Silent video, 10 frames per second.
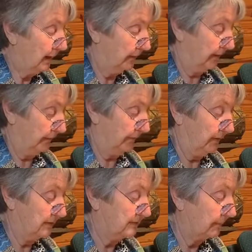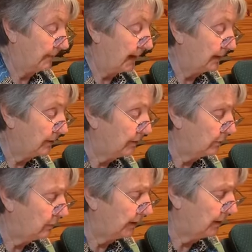Nothing is the matter,
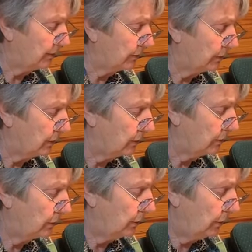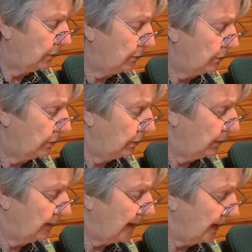you wicked girl,
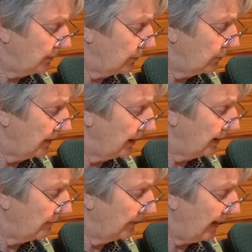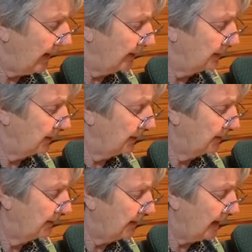yet you get up late
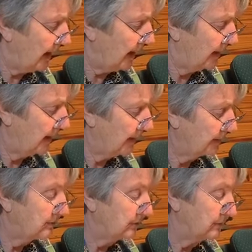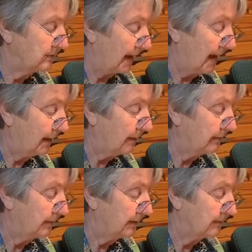in the day. And she was
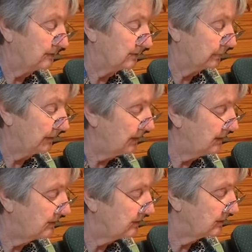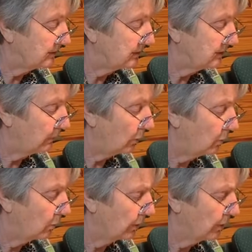angry and displeased, and she
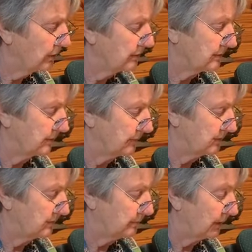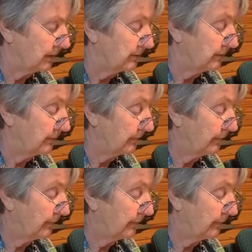spoke words of displeasure.